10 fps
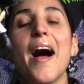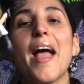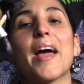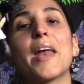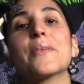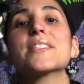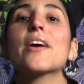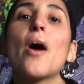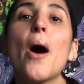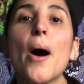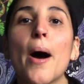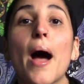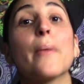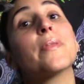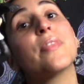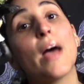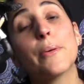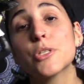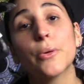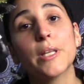And I was like, oh, I would
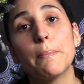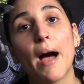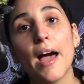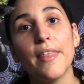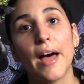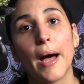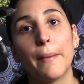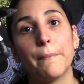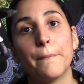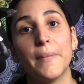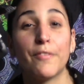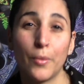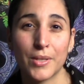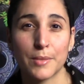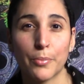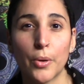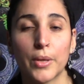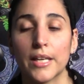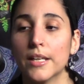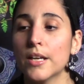totally buy that if it wasn't
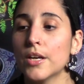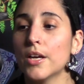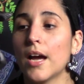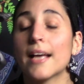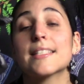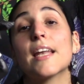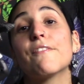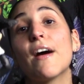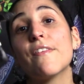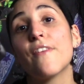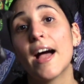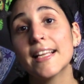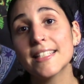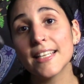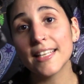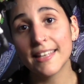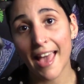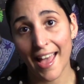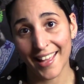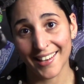broken. I said, if I find it
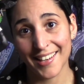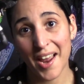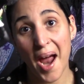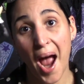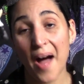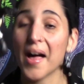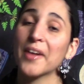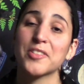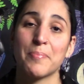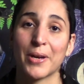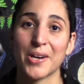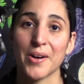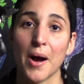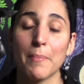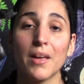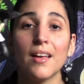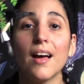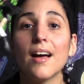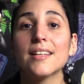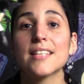again, I'll have to pick her up.
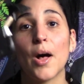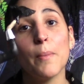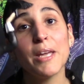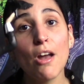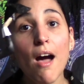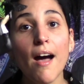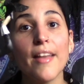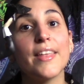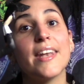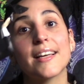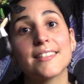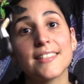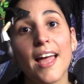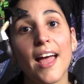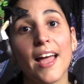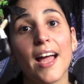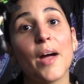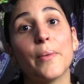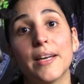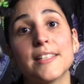Tell me not, the next day
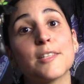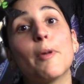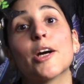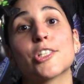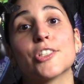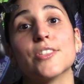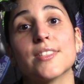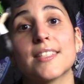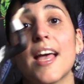I went into Marshall's